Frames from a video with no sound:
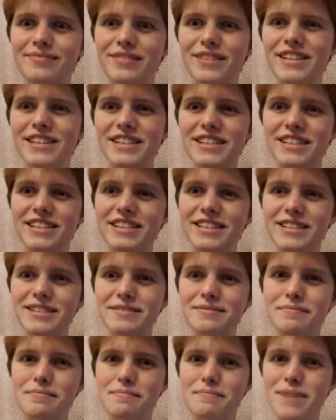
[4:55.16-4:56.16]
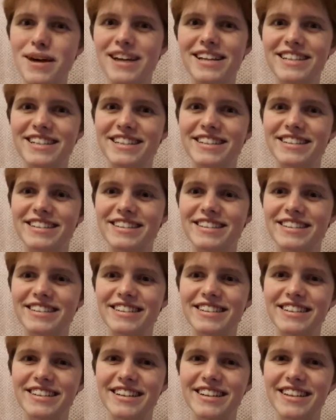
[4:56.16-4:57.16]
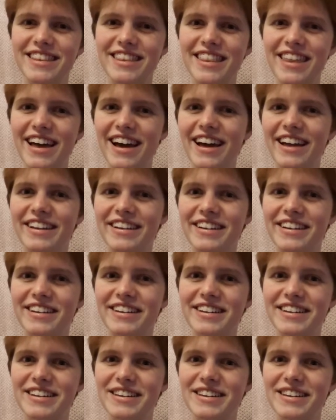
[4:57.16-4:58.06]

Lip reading: this is better than